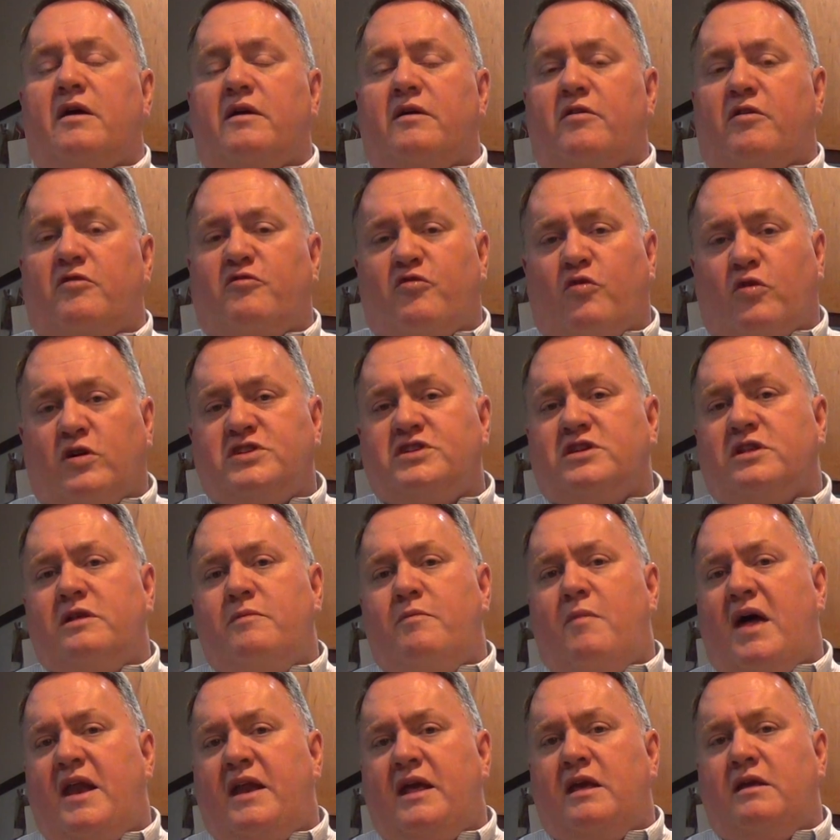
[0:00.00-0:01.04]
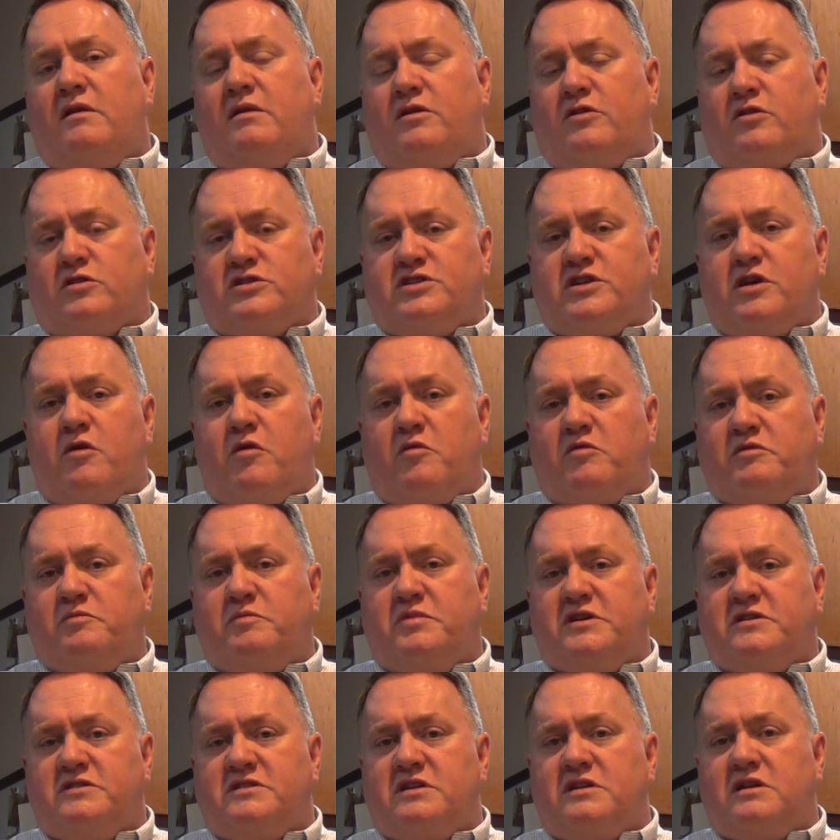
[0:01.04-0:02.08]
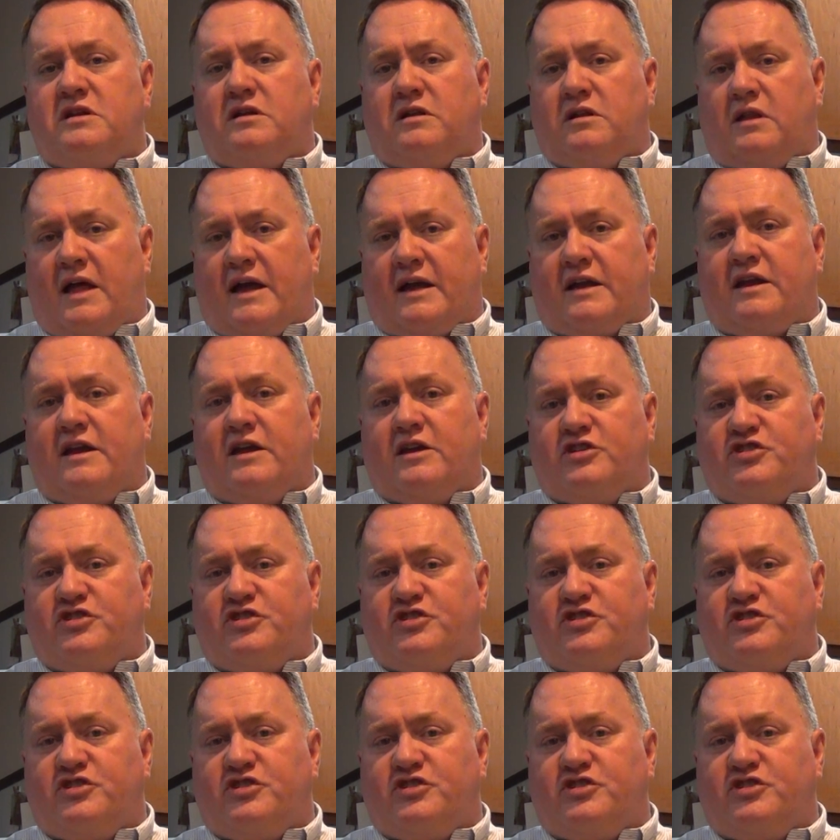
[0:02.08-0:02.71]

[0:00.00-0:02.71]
Unfortunately, many nursing home abuse and neglect